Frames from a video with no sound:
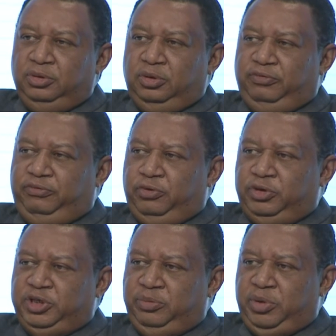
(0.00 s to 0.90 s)
of
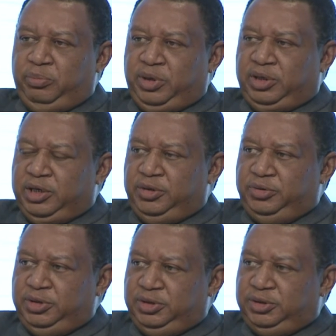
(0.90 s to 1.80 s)
14 member
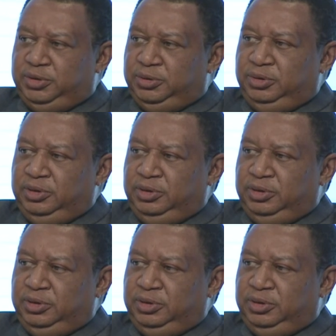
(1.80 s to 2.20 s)
countries